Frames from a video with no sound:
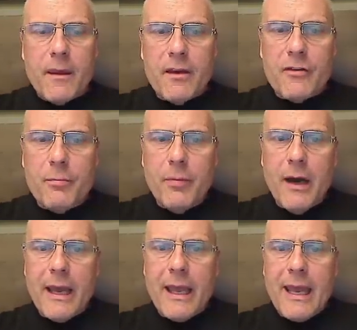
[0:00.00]
is
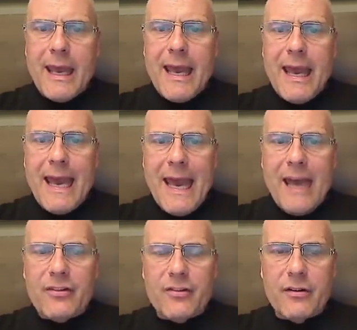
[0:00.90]
by
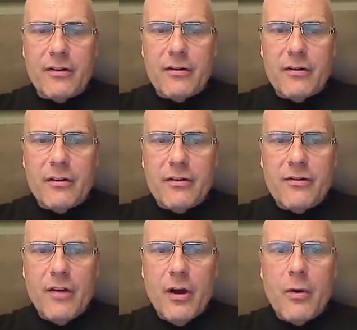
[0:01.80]
accident.
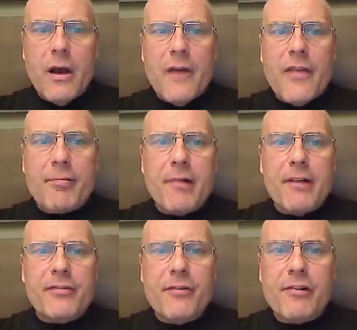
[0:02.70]
So they're
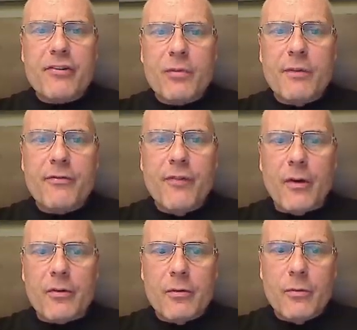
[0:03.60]
pressing for a swift
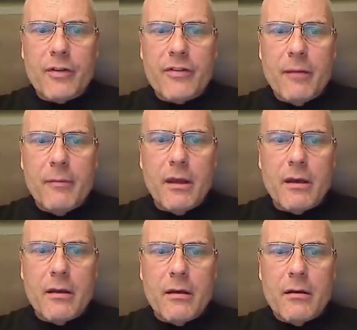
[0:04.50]
vote. What does that
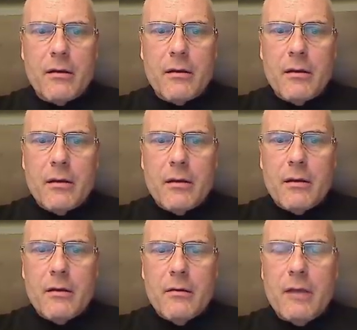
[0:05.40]
mean?
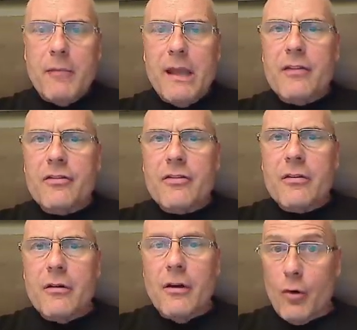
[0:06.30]
It means,
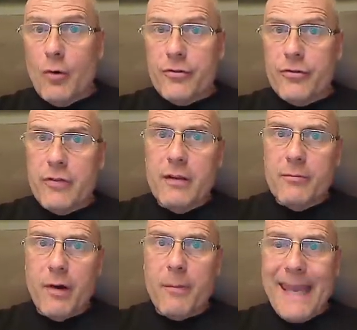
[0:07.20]
of course,
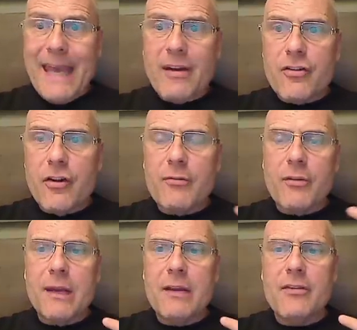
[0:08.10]
in propaganda terms,
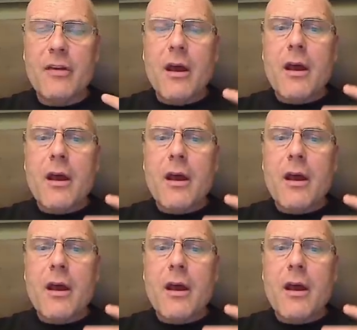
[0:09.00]
it means